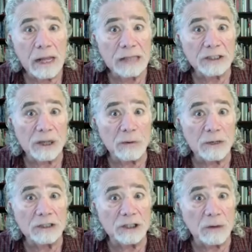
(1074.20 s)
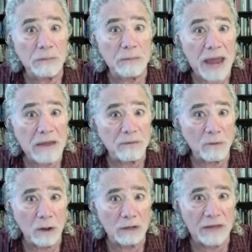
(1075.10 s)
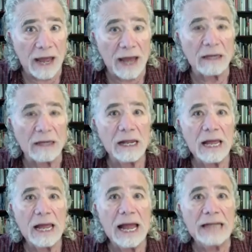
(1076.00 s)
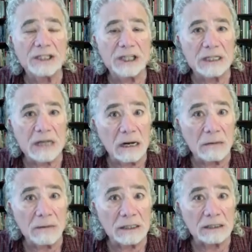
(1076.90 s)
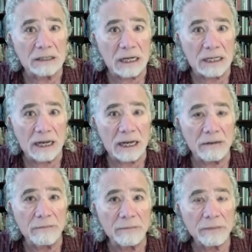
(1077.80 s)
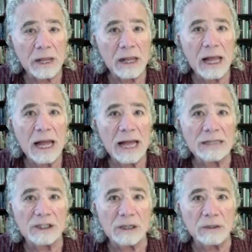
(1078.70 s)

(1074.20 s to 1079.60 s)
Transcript: she would pay for all of that. And she'd come on a Sunday and she would